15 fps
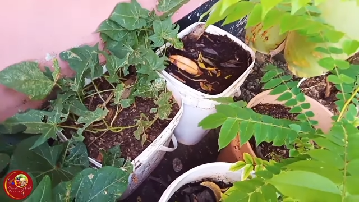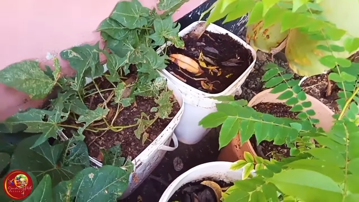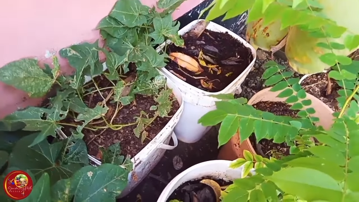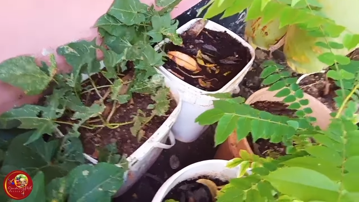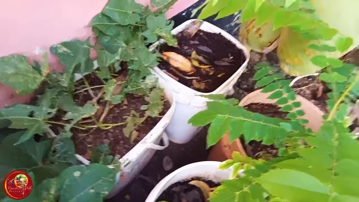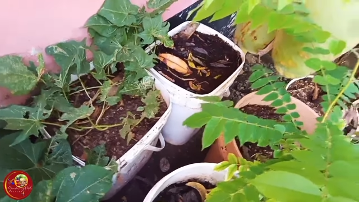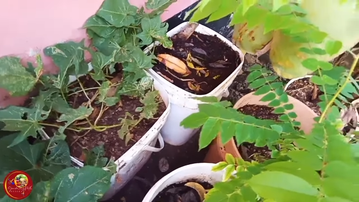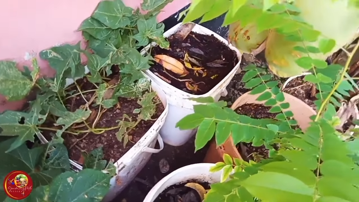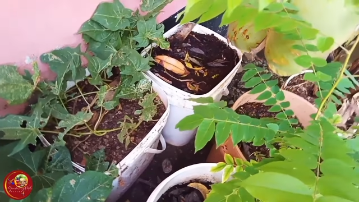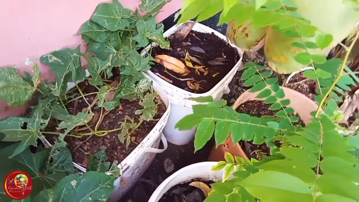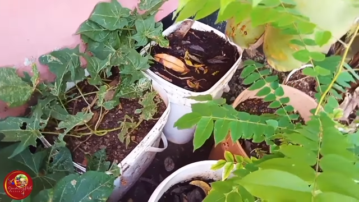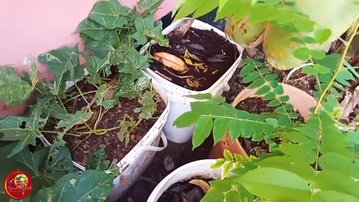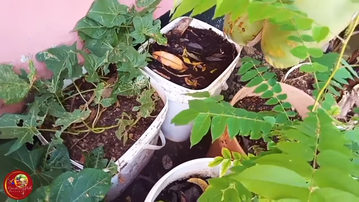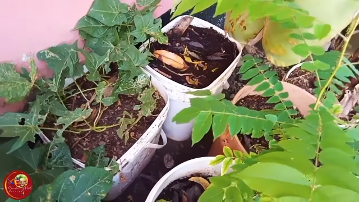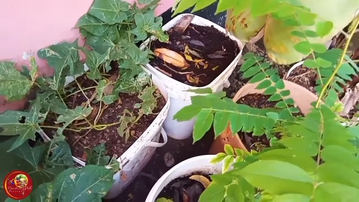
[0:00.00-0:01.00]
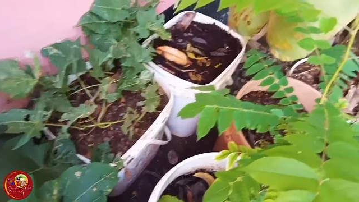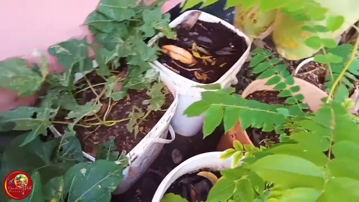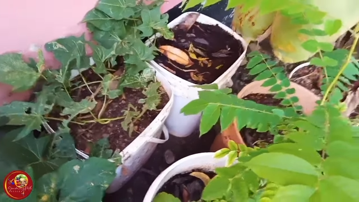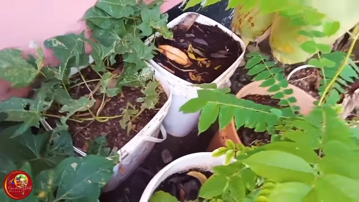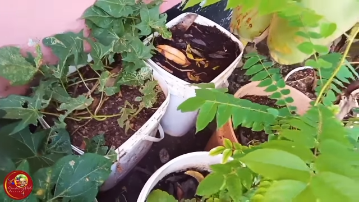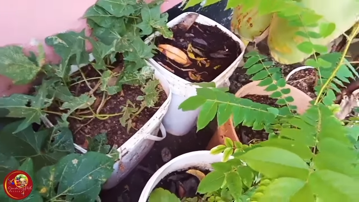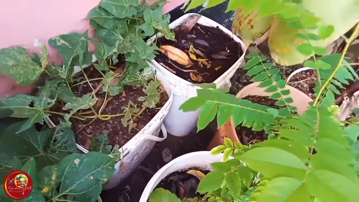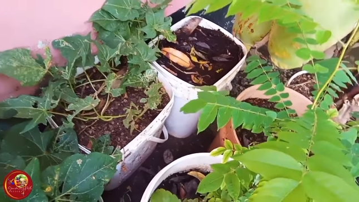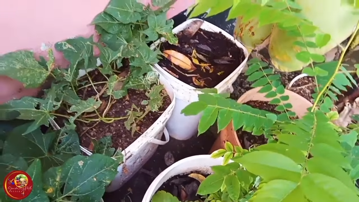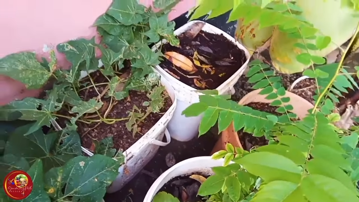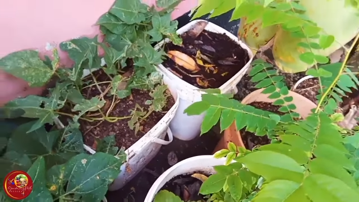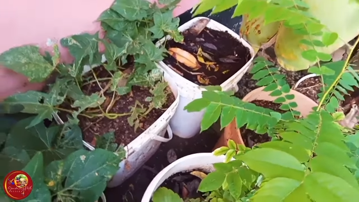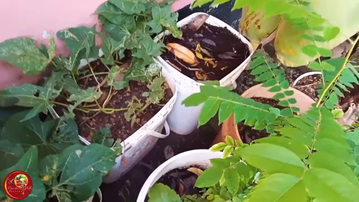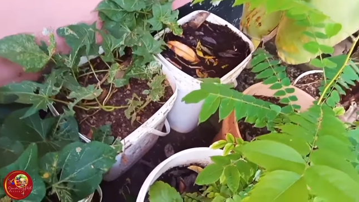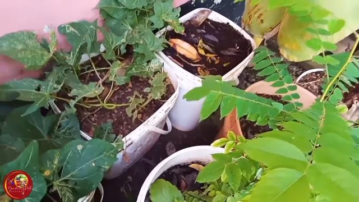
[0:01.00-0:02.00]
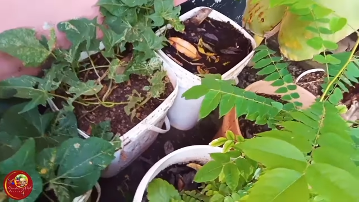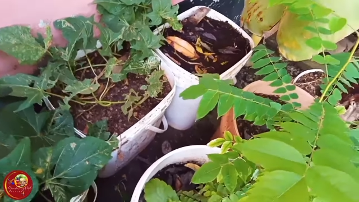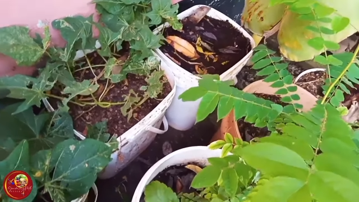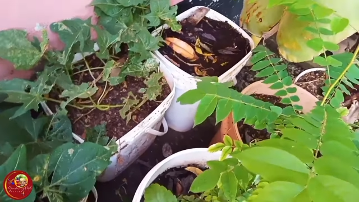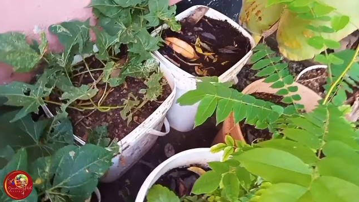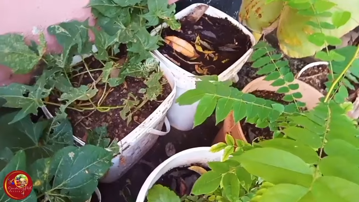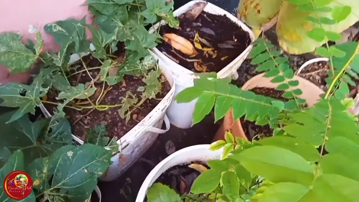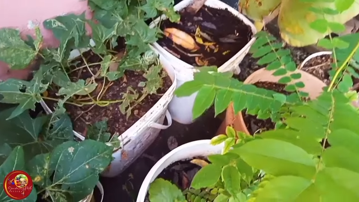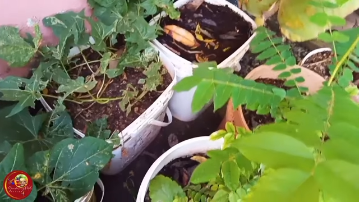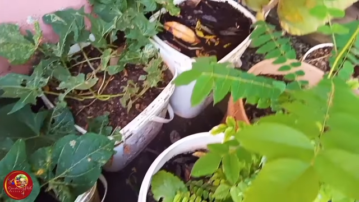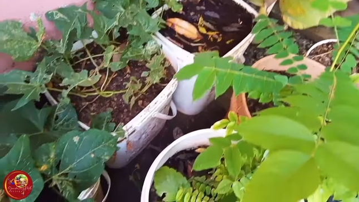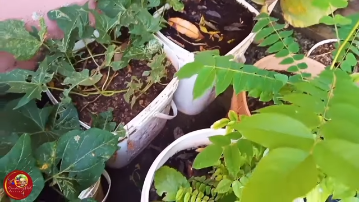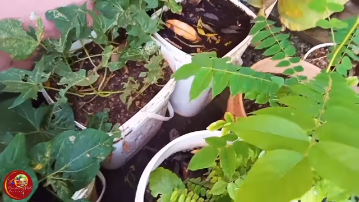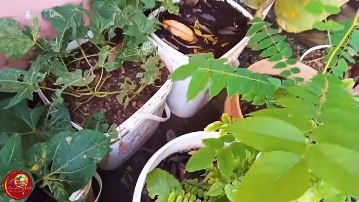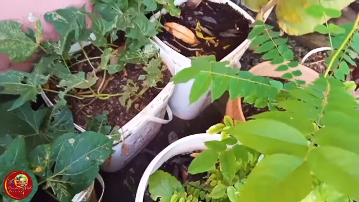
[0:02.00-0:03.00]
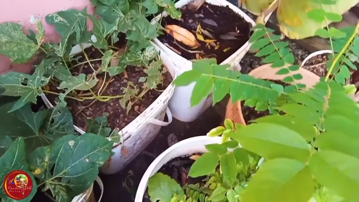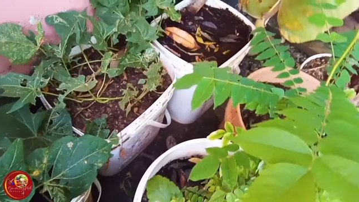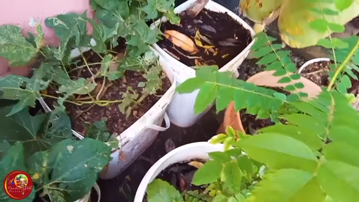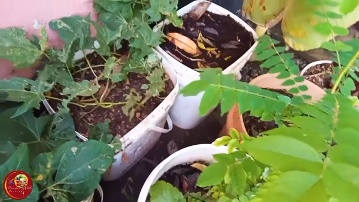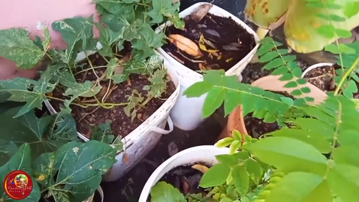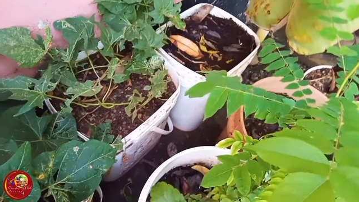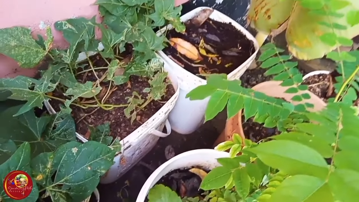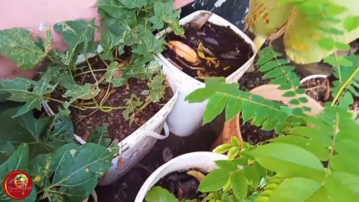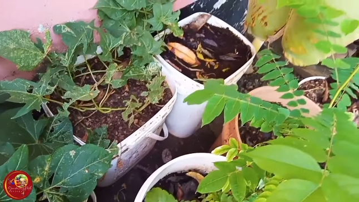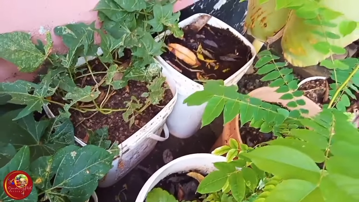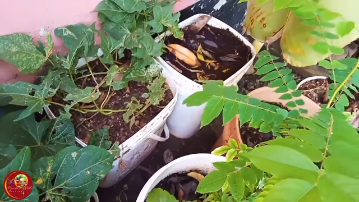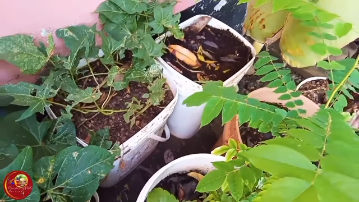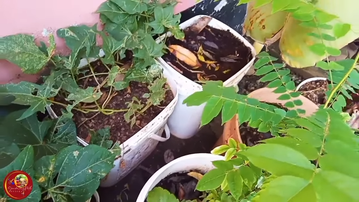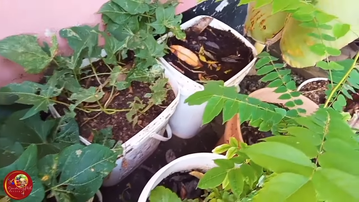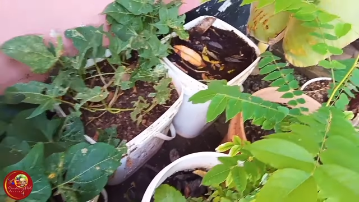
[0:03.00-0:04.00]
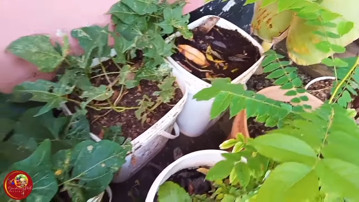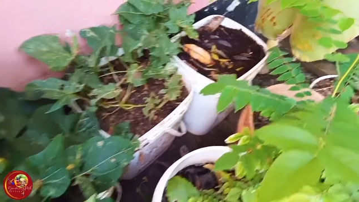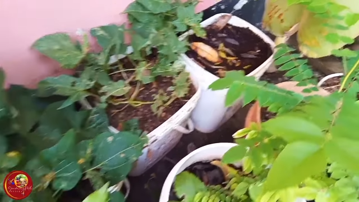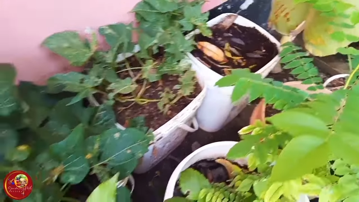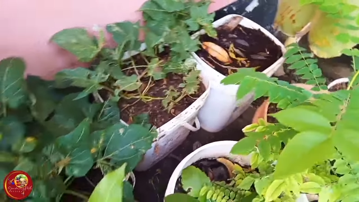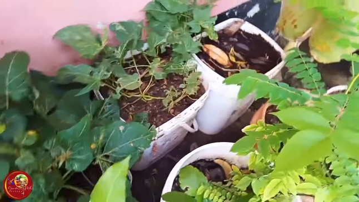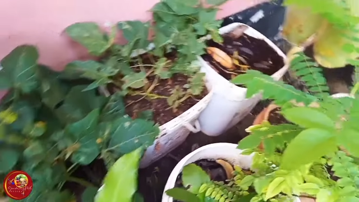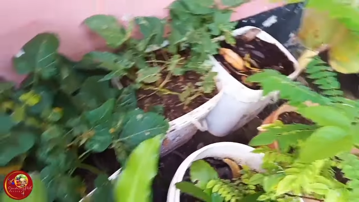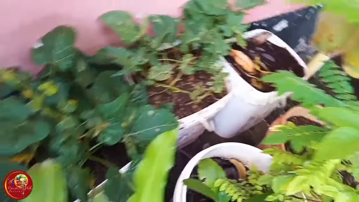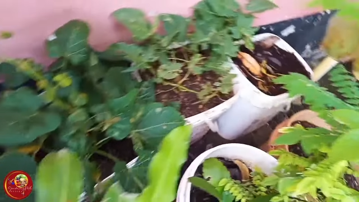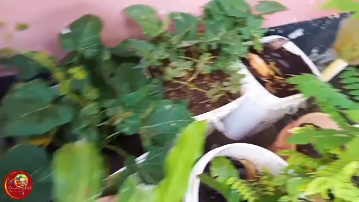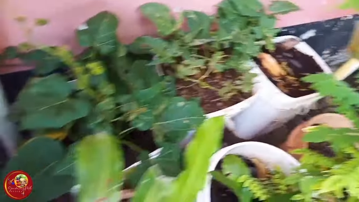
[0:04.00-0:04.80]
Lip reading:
No face is visible, so there are no lips to read.